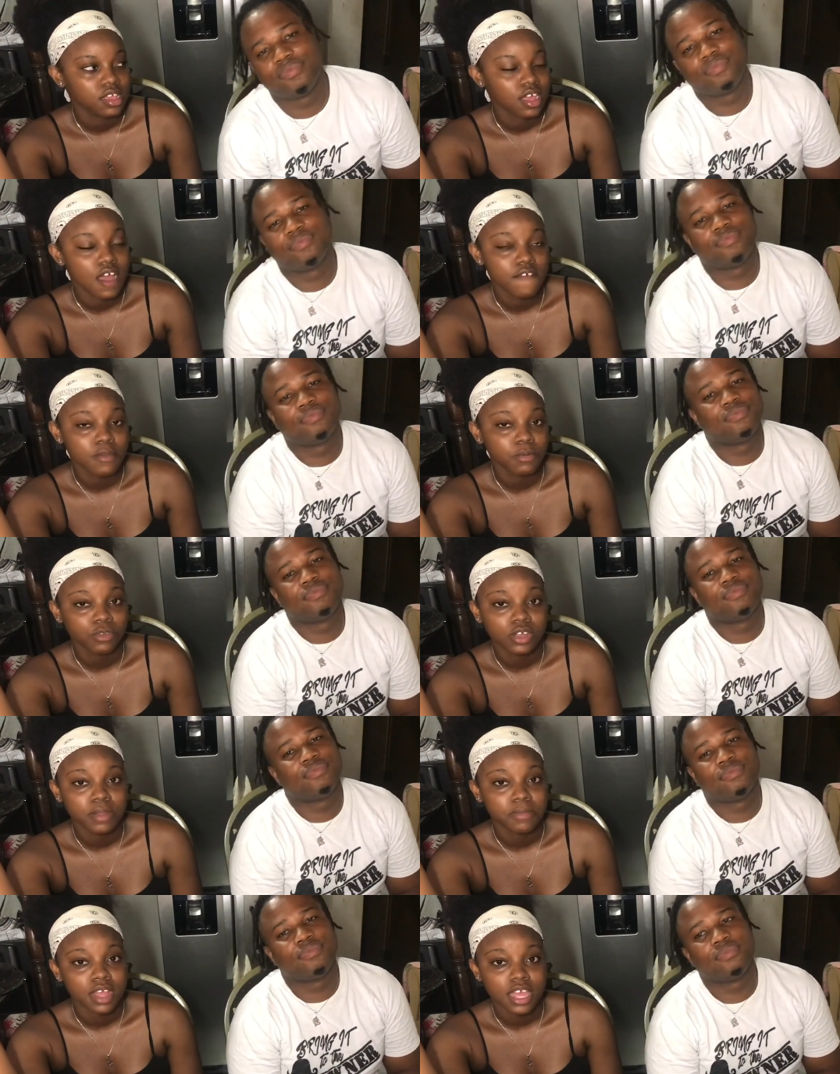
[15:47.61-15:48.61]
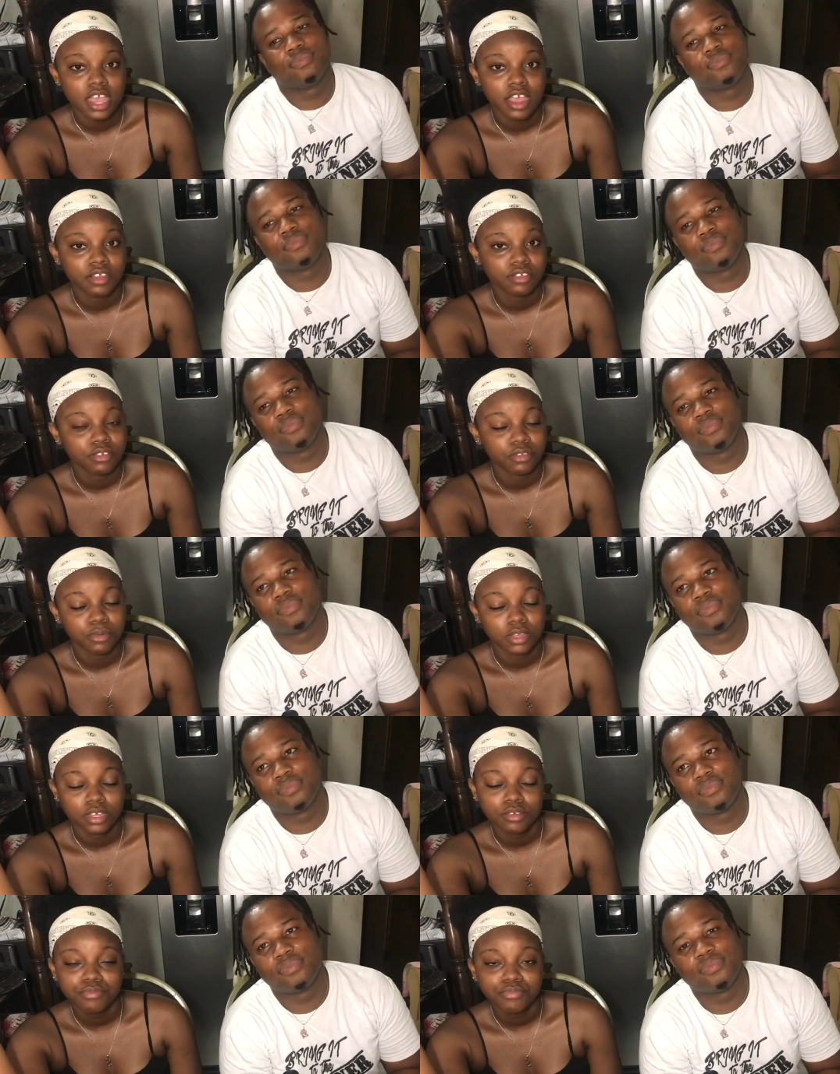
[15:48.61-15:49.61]
Speaker 1: That film um, story I'm like here this
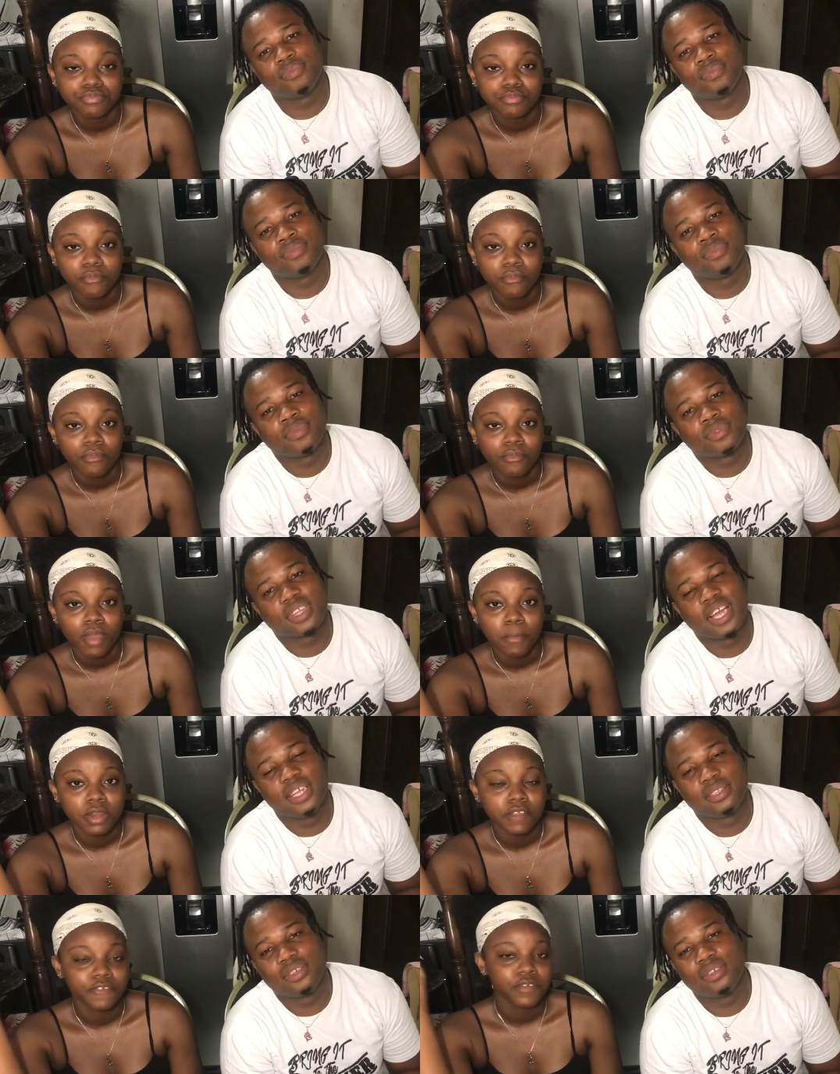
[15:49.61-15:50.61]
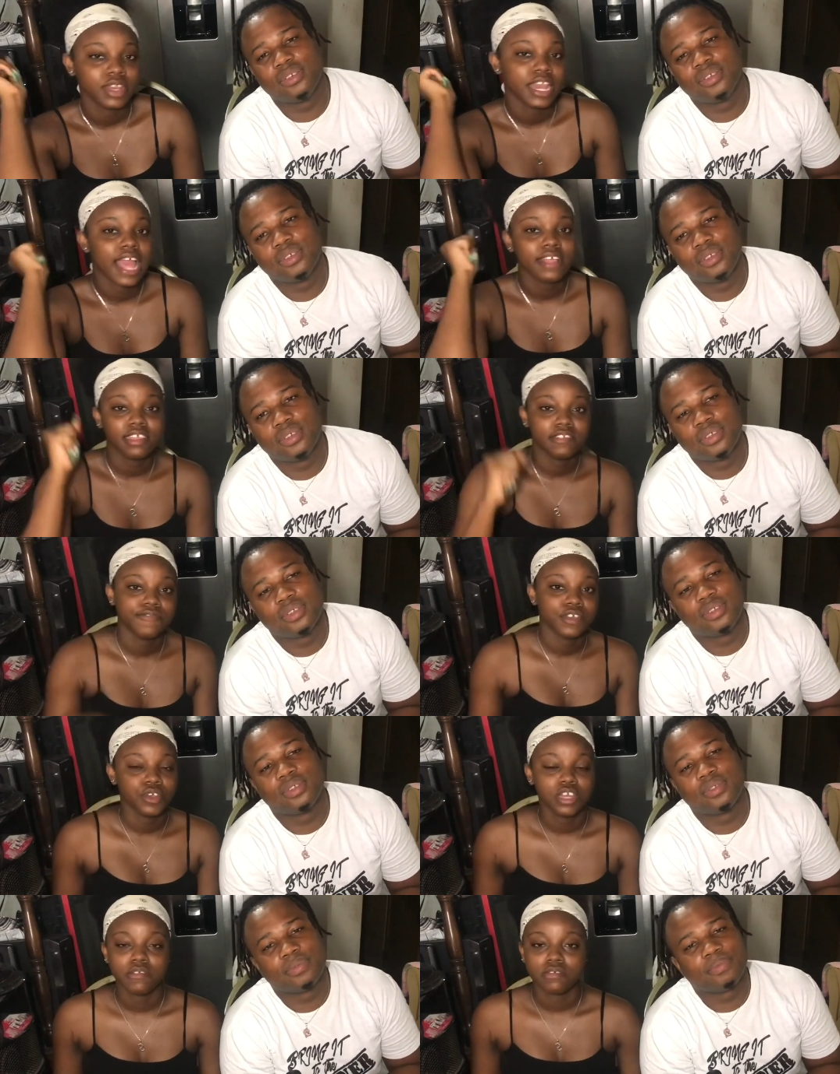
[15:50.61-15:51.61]
week. Guys, if you like this
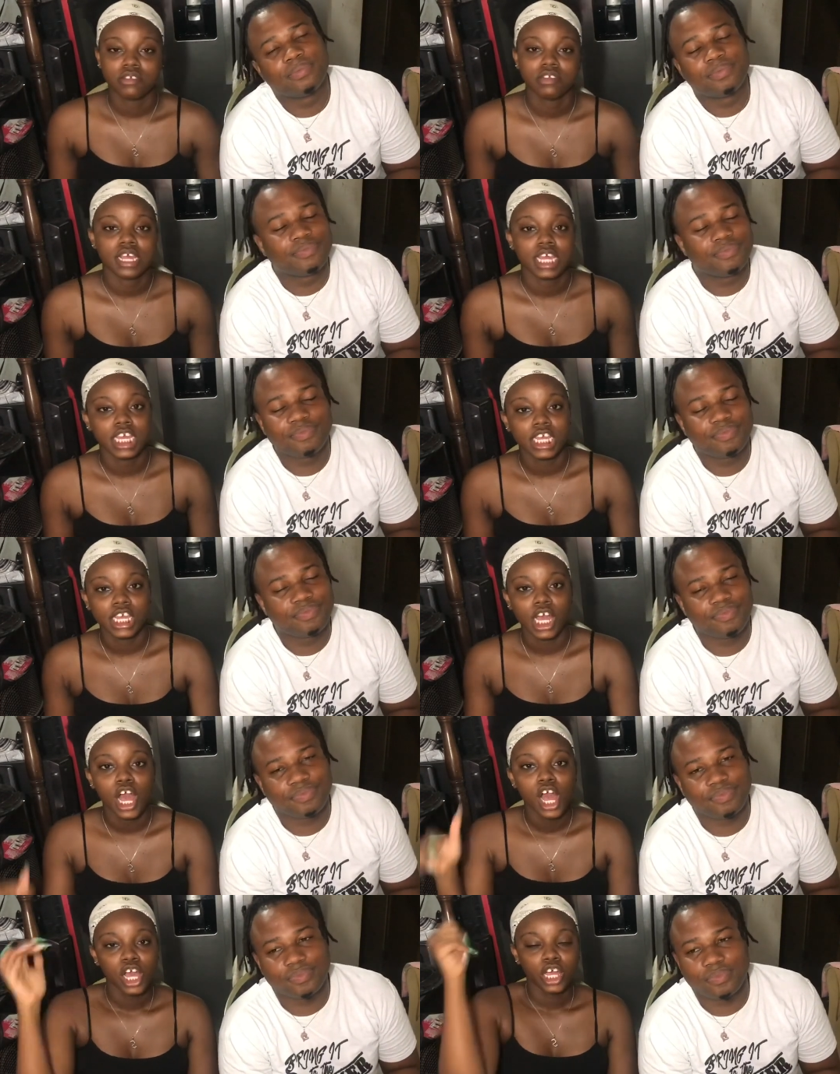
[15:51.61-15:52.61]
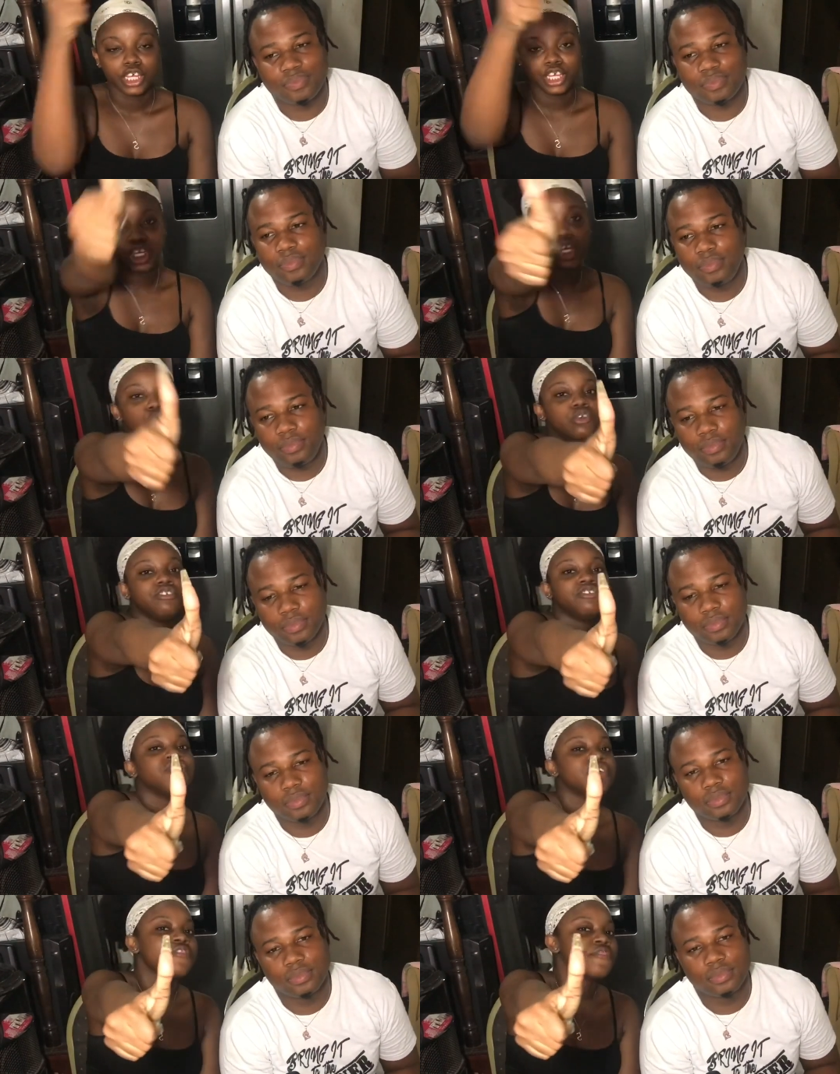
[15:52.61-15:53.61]
video, give us a
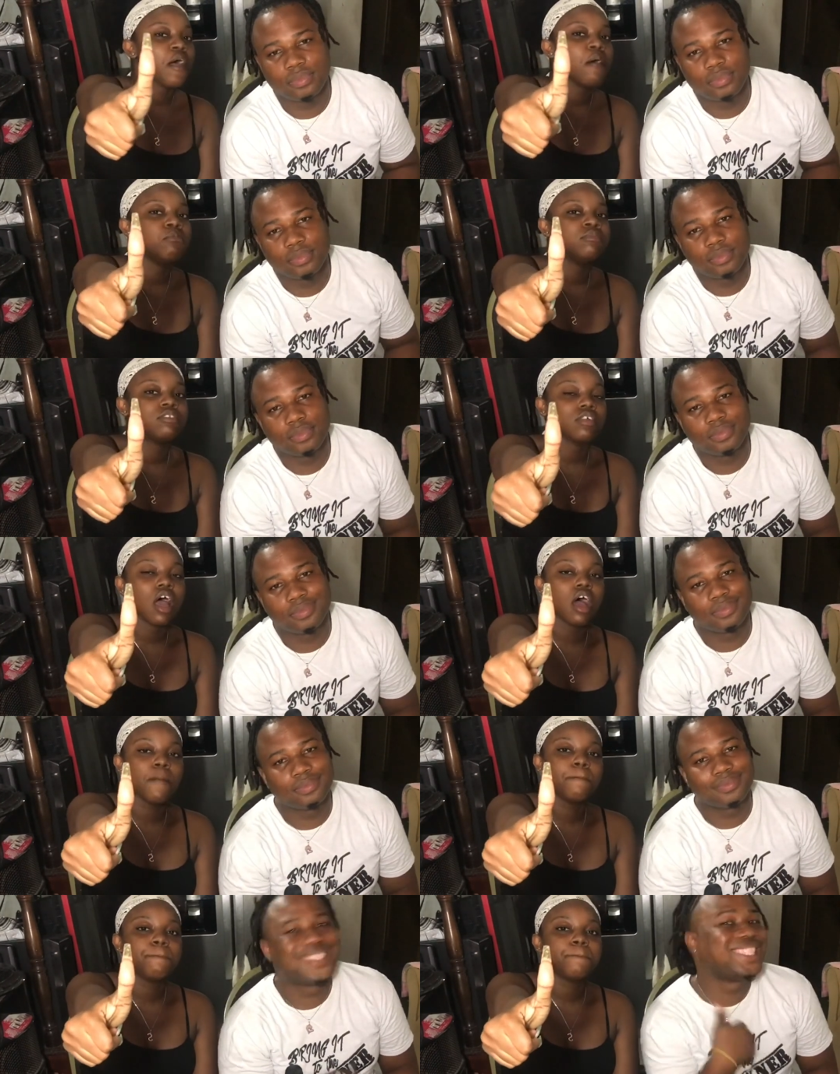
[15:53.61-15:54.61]
huge thumbs up